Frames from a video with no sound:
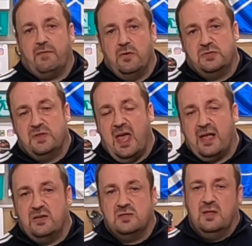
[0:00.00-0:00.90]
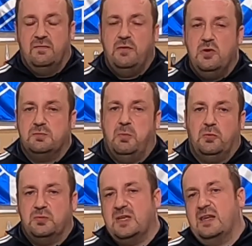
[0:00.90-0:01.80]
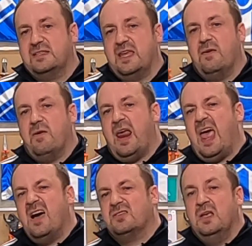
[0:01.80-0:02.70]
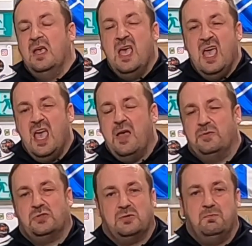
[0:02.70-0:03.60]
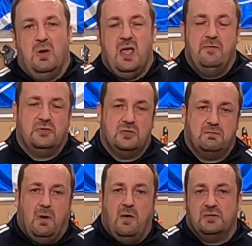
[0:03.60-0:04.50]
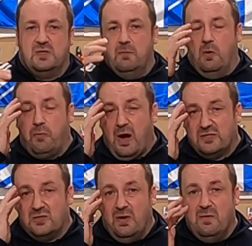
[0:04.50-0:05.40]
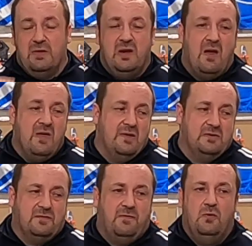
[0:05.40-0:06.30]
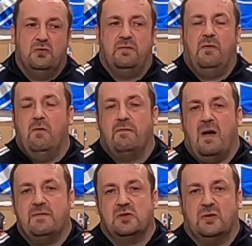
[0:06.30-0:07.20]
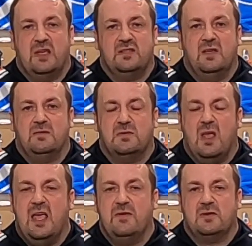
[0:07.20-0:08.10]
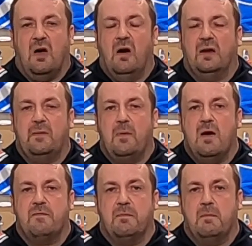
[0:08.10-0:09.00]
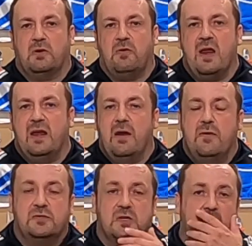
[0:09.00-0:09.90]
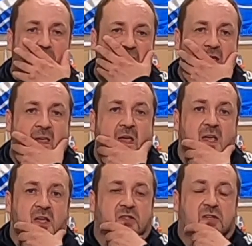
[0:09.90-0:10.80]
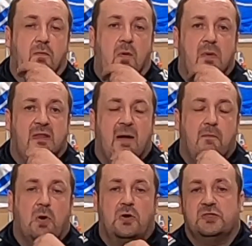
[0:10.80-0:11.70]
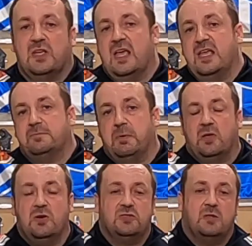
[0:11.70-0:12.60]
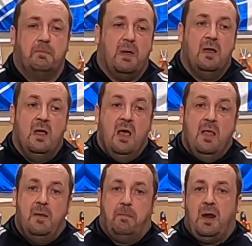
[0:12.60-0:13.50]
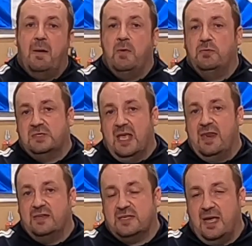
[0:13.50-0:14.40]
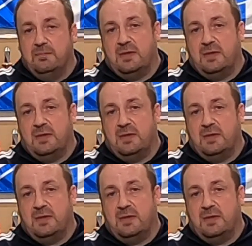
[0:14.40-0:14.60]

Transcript: through to there, because the fuse board was in the center of the house. It was just obviously more practical. It was four or 5 sockets. It was hardly worth creating a new circuit. So what we done is because the plumber was there the same